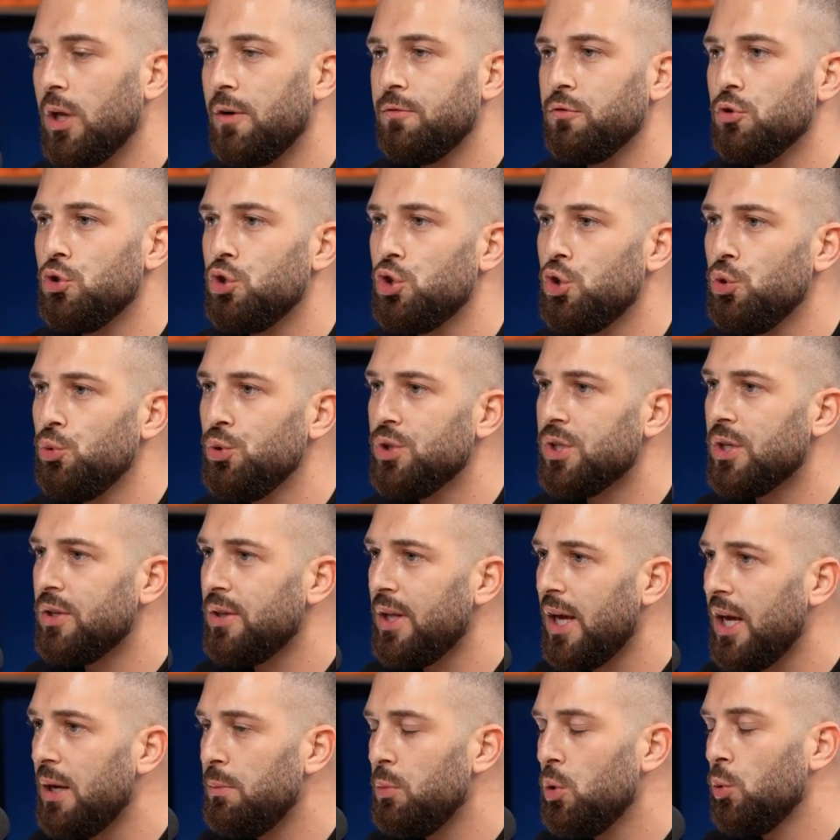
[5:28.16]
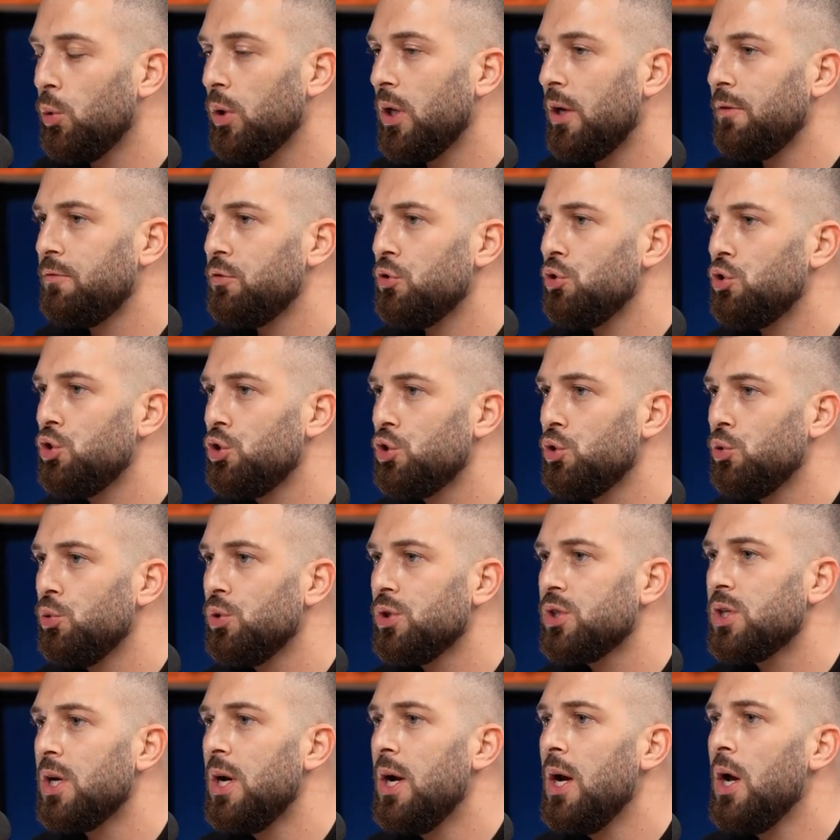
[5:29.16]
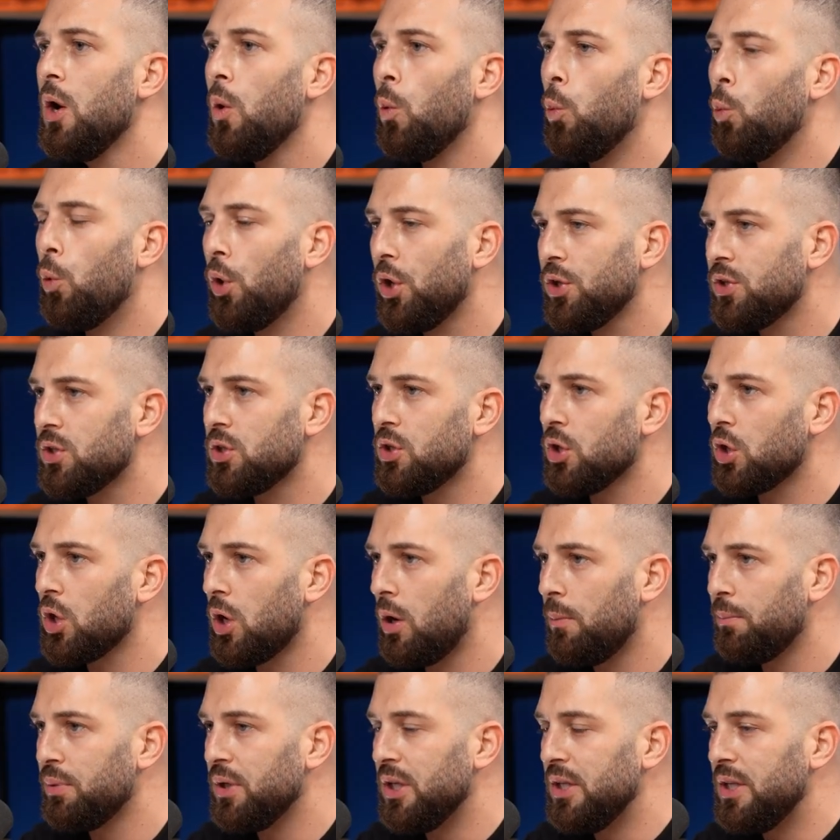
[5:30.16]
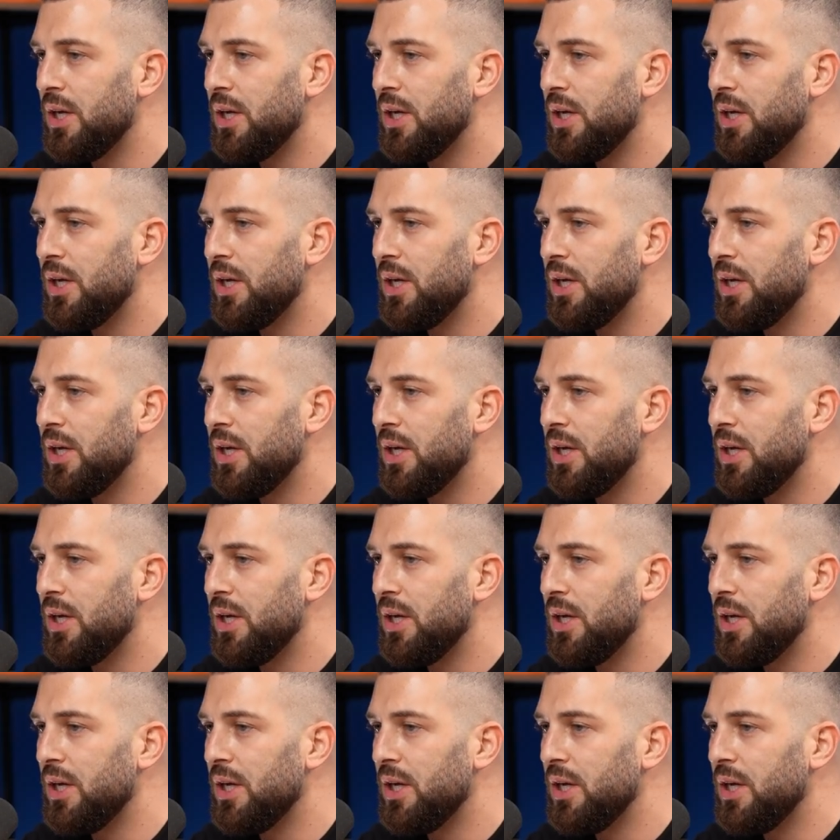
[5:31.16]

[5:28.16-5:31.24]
have to choose a name. You will have to choose what the company